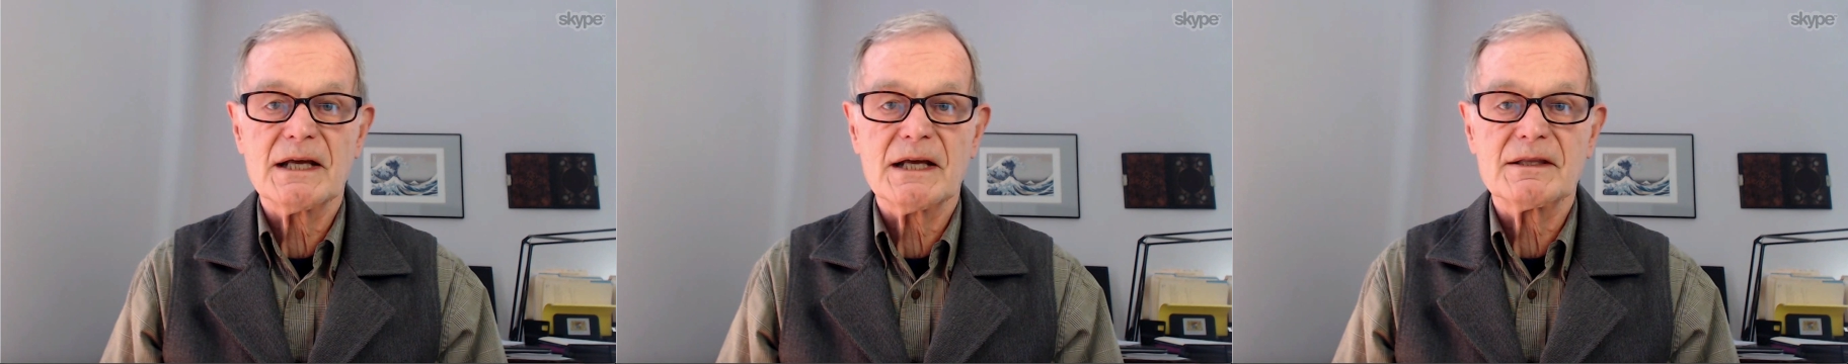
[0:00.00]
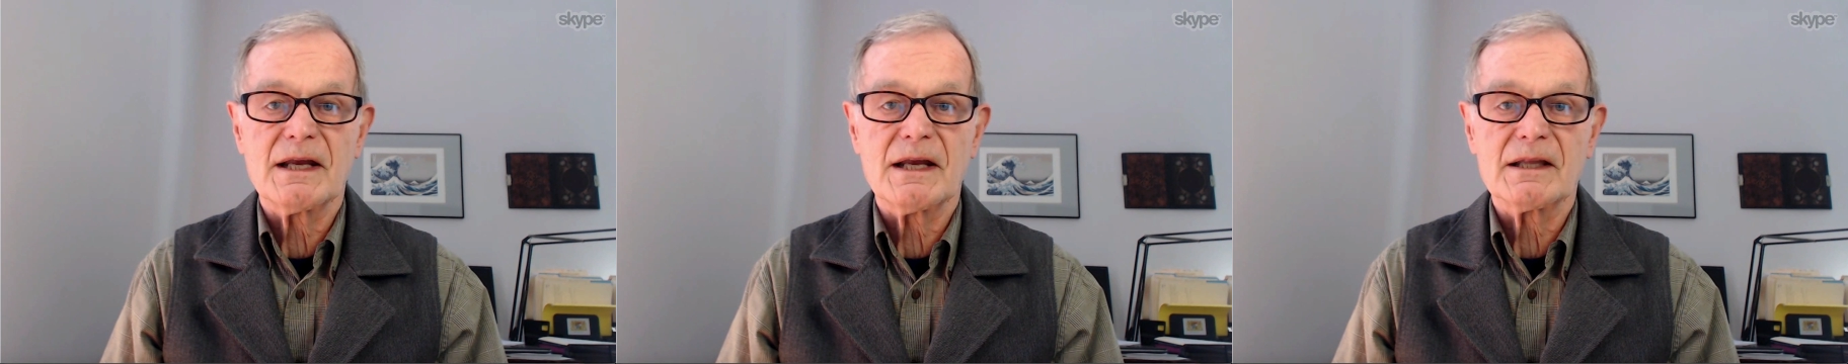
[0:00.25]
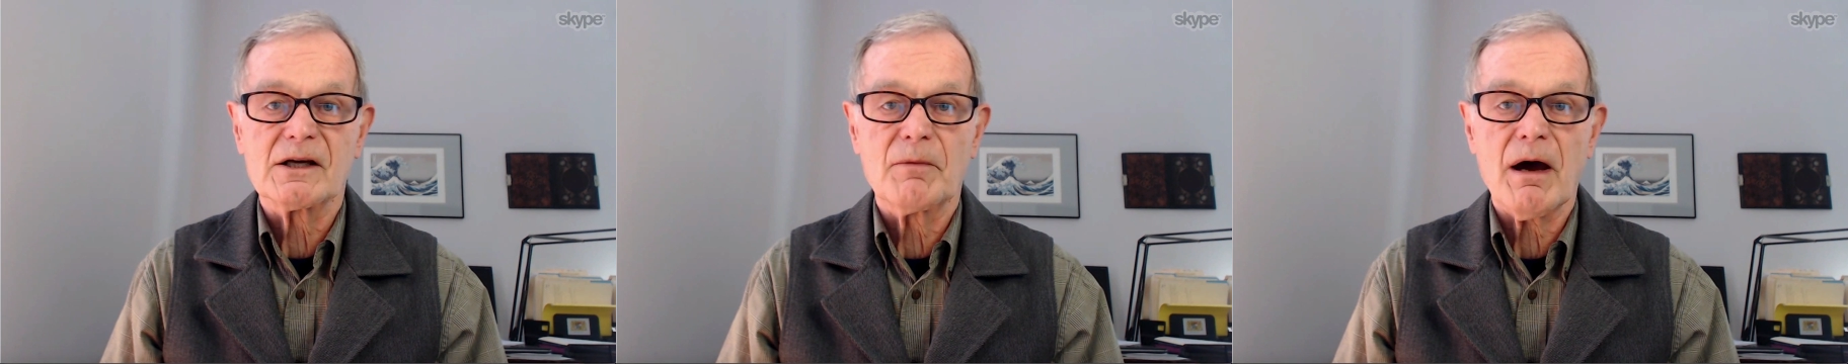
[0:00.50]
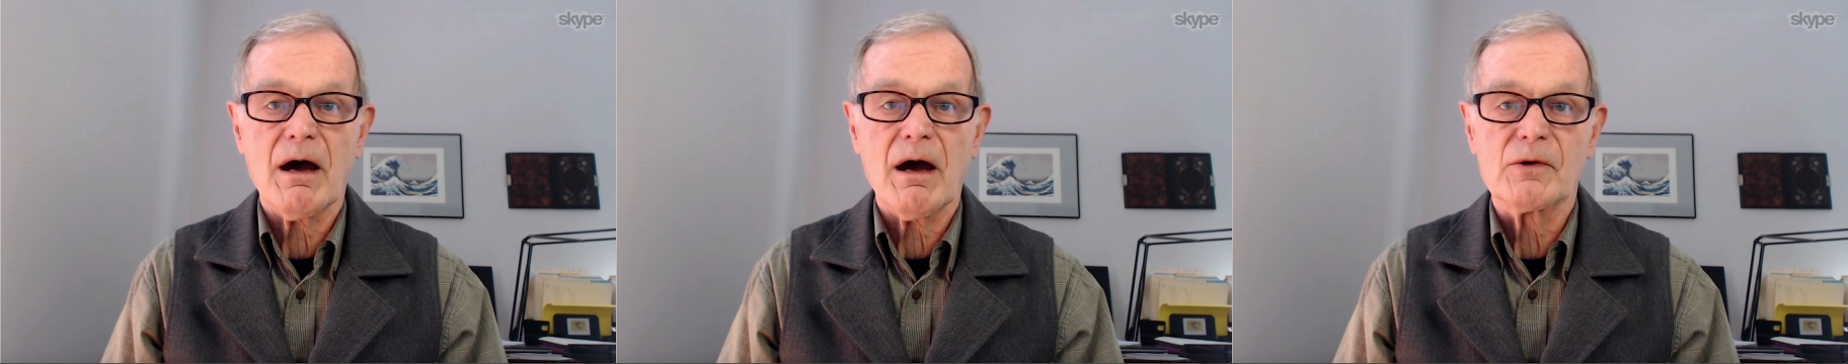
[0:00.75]
said that at the
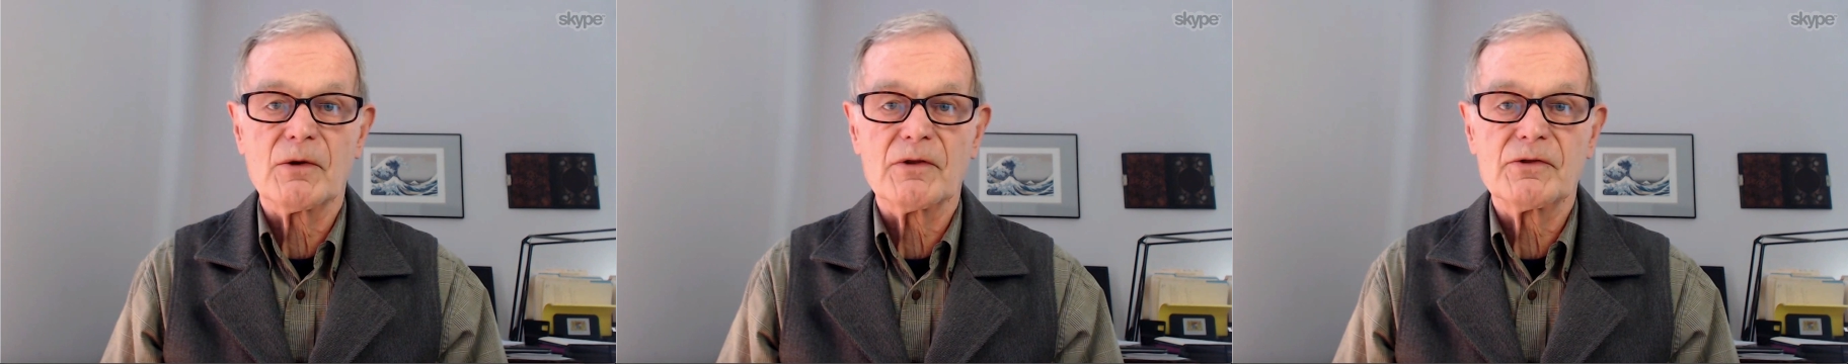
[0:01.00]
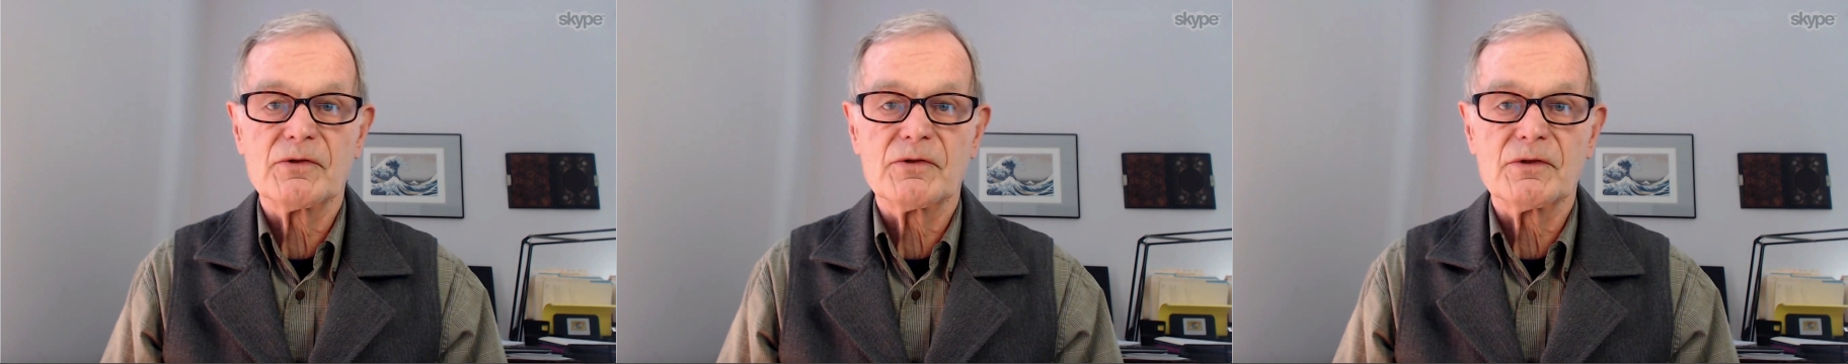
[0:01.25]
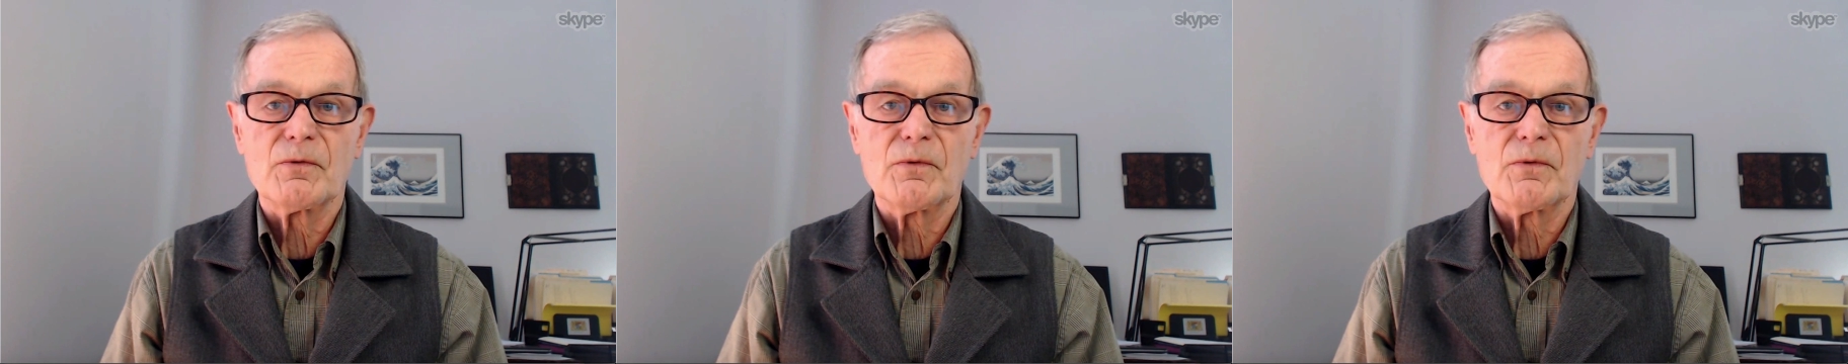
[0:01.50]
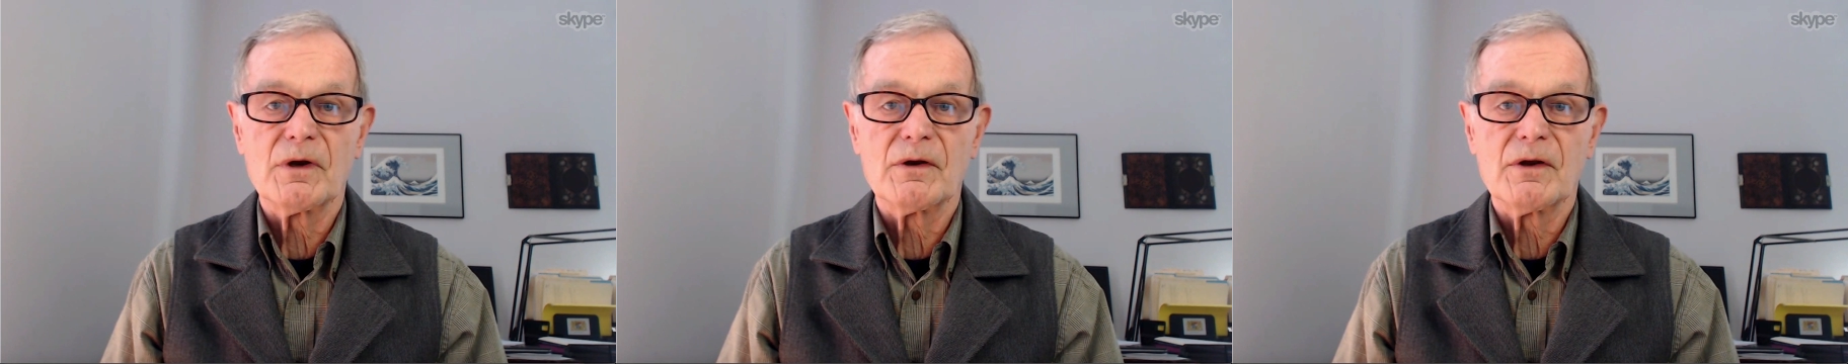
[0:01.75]
Kaaba there
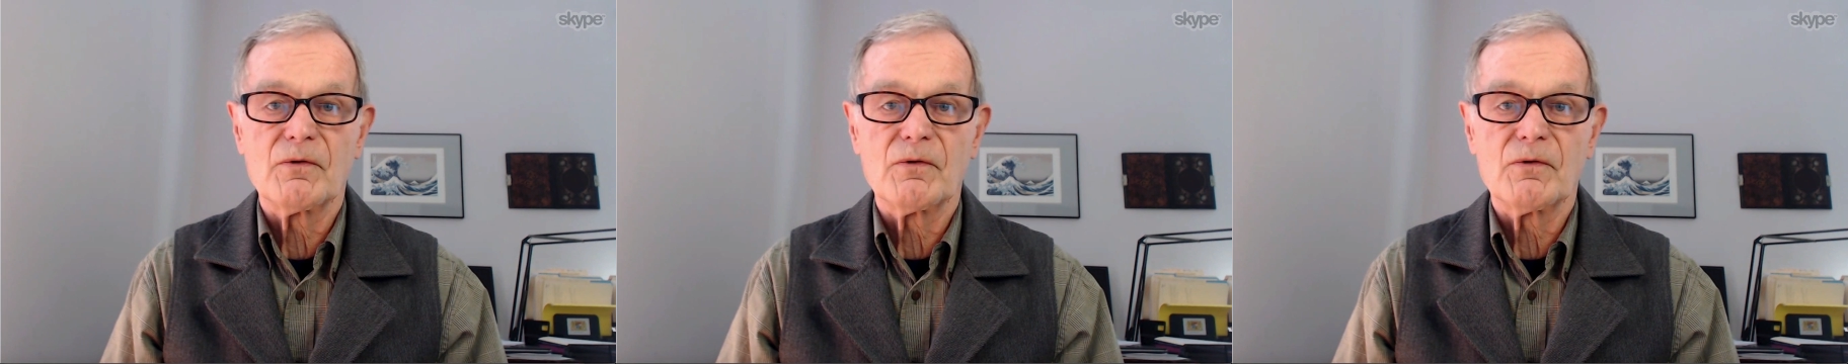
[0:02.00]
were